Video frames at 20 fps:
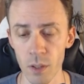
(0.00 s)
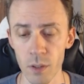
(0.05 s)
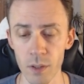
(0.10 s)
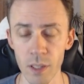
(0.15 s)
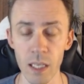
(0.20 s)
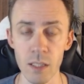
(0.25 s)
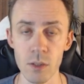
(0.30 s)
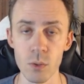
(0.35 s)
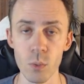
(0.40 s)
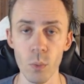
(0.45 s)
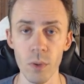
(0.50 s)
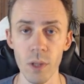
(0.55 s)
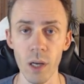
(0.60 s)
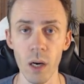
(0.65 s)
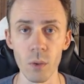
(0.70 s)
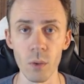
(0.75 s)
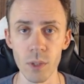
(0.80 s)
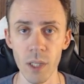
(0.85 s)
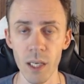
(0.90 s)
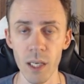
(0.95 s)
That's
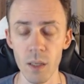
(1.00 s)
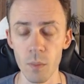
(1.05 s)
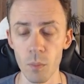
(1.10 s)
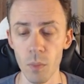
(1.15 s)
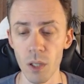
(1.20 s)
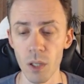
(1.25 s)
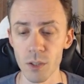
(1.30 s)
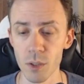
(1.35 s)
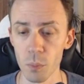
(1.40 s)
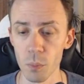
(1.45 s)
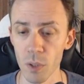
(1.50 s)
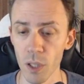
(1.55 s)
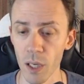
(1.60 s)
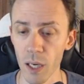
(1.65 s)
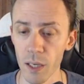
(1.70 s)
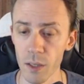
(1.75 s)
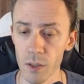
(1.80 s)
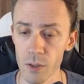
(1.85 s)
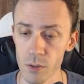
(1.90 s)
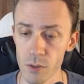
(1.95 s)
without any
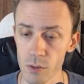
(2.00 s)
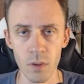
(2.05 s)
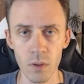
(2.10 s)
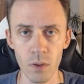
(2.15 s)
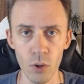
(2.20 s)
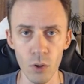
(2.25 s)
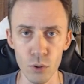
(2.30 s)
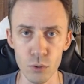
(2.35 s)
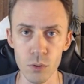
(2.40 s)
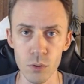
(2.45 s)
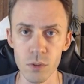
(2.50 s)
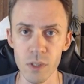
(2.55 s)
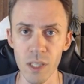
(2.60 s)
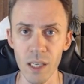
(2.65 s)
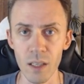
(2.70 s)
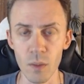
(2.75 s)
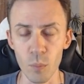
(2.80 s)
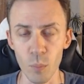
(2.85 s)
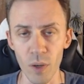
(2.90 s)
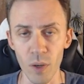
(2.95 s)
multipliers. Also,
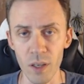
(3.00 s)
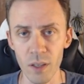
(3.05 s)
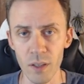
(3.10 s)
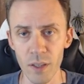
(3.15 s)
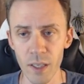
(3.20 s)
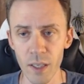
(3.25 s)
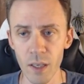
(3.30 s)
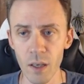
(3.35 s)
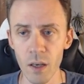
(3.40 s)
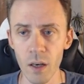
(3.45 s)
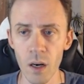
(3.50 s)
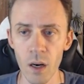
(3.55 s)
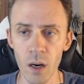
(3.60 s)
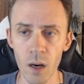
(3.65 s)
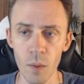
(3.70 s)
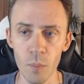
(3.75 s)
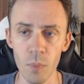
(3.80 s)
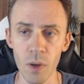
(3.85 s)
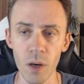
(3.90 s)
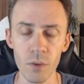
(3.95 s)
second part here
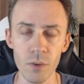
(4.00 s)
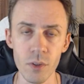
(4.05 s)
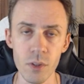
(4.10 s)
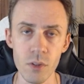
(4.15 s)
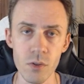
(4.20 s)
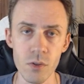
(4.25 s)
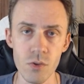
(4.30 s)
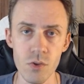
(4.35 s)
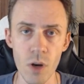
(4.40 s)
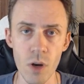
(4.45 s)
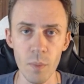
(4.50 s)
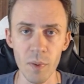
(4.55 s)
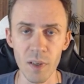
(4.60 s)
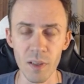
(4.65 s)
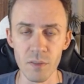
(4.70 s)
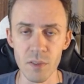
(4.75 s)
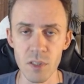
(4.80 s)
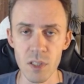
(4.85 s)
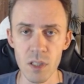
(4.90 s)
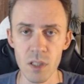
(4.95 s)
about these gem
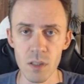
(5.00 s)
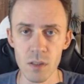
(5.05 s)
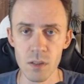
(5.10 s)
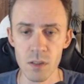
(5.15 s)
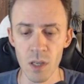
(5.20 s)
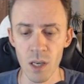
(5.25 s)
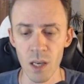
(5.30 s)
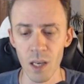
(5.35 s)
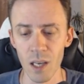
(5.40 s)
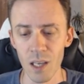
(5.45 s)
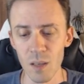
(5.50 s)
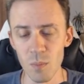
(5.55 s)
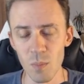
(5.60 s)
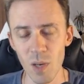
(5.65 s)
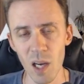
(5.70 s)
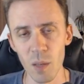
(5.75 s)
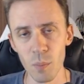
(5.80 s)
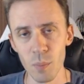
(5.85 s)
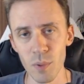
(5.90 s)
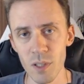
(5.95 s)
NFTs. In
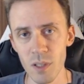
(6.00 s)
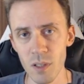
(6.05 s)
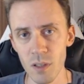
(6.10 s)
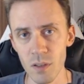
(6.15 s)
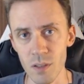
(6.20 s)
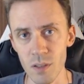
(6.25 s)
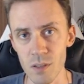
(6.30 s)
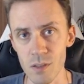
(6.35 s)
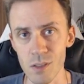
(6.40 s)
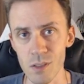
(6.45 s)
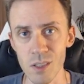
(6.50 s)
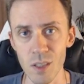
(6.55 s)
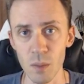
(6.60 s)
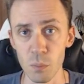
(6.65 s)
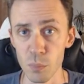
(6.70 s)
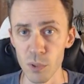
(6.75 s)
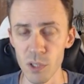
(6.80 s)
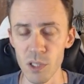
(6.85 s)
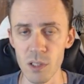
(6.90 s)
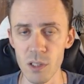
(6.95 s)
my opinion, this
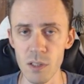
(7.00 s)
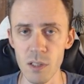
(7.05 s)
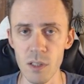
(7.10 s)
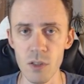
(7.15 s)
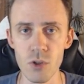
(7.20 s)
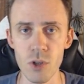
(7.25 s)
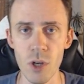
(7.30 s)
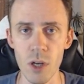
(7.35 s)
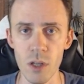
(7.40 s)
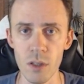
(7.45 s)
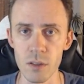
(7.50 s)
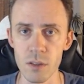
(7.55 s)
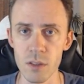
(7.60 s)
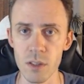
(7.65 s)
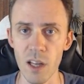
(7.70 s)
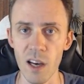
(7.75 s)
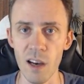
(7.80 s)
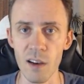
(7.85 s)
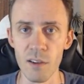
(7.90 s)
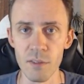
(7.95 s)
complete degen
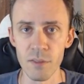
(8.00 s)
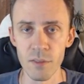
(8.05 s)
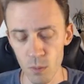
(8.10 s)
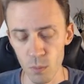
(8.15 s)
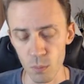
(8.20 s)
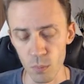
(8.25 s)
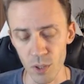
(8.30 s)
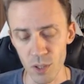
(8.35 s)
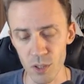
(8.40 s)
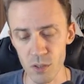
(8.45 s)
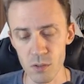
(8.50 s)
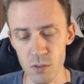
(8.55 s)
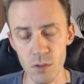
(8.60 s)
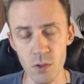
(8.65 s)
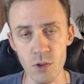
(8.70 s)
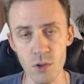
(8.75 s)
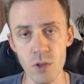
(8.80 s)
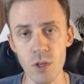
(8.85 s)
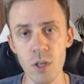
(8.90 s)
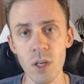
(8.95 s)
stuff, because the
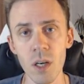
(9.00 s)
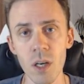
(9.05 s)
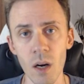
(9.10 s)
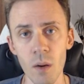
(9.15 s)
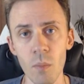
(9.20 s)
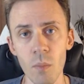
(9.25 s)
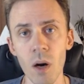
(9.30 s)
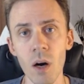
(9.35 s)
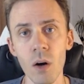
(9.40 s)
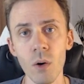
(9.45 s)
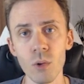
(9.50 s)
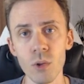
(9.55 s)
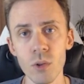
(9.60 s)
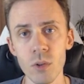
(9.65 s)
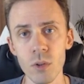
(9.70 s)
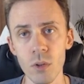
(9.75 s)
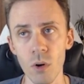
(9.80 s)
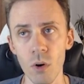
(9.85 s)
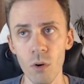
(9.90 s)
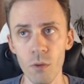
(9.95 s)
sheer
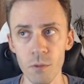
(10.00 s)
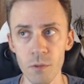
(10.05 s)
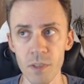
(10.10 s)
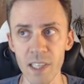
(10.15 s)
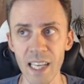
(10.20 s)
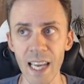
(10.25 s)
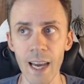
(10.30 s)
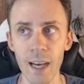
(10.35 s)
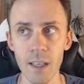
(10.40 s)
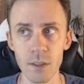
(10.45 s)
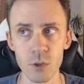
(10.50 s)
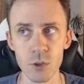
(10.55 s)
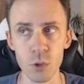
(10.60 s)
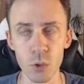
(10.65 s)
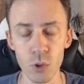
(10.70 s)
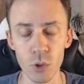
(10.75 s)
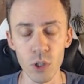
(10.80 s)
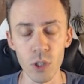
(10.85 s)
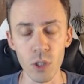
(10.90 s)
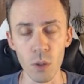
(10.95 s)
amount of gas
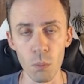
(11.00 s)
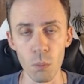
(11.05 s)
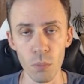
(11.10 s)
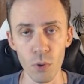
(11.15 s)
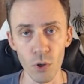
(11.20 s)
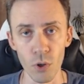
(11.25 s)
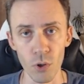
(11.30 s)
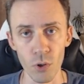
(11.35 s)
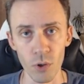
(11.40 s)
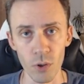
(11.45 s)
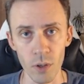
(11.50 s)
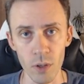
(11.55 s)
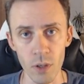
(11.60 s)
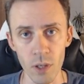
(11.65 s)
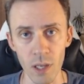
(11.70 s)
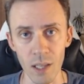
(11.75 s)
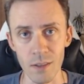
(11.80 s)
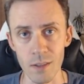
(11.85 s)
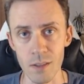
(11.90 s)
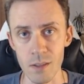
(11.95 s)
you're gonna burn
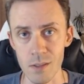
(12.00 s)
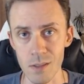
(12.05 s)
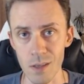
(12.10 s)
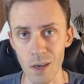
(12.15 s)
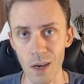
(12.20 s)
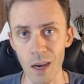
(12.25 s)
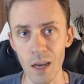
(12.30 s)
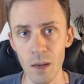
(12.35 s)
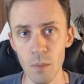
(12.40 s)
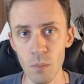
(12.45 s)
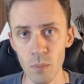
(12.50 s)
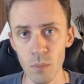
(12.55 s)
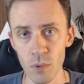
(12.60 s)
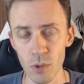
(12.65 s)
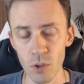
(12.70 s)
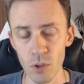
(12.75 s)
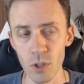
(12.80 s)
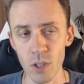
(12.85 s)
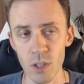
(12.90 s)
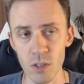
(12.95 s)
and the time
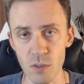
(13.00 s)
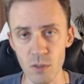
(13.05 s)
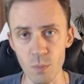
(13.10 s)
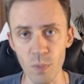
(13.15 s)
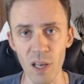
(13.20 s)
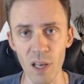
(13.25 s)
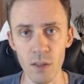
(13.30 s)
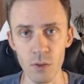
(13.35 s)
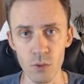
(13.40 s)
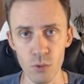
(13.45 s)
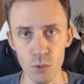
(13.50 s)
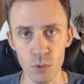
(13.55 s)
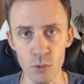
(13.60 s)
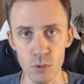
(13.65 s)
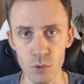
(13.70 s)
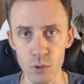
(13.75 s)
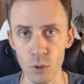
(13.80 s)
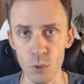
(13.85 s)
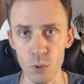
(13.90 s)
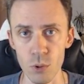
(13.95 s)
you're gonna spend doing
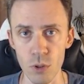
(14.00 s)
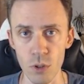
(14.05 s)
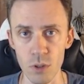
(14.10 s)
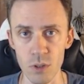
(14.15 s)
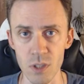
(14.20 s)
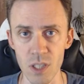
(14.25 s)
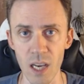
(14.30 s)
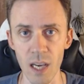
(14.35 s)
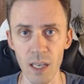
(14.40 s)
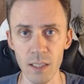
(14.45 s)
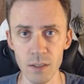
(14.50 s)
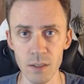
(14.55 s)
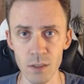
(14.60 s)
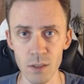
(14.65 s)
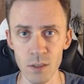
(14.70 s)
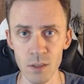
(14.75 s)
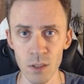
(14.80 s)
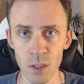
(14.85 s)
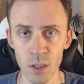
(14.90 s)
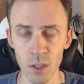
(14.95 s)
social
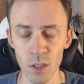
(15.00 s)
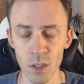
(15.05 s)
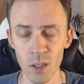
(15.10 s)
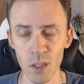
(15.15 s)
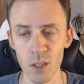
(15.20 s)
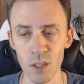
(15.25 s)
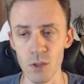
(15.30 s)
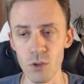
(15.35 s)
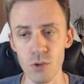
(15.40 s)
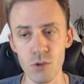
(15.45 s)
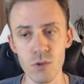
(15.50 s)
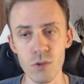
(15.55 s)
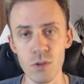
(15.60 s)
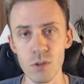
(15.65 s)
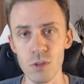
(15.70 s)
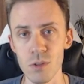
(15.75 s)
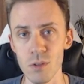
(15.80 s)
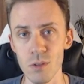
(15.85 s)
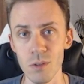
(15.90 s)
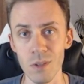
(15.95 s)
tasks is
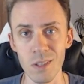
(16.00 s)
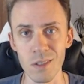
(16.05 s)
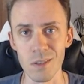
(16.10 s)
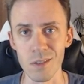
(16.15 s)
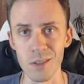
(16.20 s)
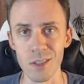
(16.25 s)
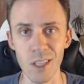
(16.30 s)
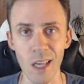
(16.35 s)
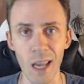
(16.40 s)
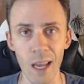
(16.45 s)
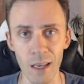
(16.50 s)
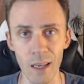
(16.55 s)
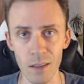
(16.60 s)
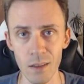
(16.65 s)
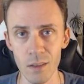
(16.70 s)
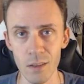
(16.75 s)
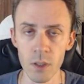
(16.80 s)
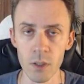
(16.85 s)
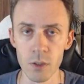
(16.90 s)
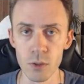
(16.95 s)
just
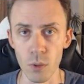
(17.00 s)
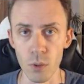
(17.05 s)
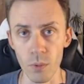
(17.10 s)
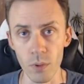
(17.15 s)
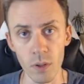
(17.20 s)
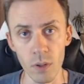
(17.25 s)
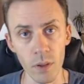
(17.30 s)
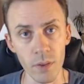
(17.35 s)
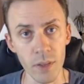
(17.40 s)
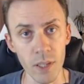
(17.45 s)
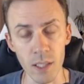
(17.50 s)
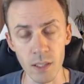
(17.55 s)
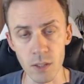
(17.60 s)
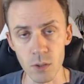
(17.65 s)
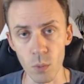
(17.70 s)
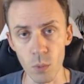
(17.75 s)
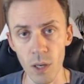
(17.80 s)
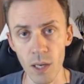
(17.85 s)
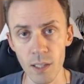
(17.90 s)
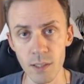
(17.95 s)
insane. So really think
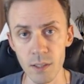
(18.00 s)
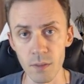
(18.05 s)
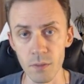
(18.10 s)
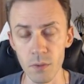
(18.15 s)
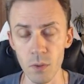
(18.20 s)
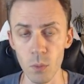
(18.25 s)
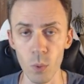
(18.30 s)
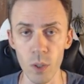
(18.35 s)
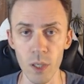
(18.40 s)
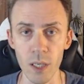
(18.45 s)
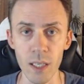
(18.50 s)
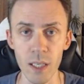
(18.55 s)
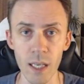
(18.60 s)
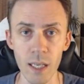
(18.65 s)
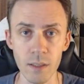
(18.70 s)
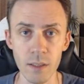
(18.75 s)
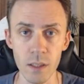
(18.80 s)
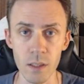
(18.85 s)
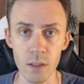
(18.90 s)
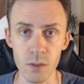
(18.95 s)
twice if you wanna
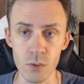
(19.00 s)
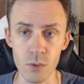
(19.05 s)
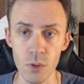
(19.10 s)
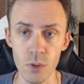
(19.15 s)
get into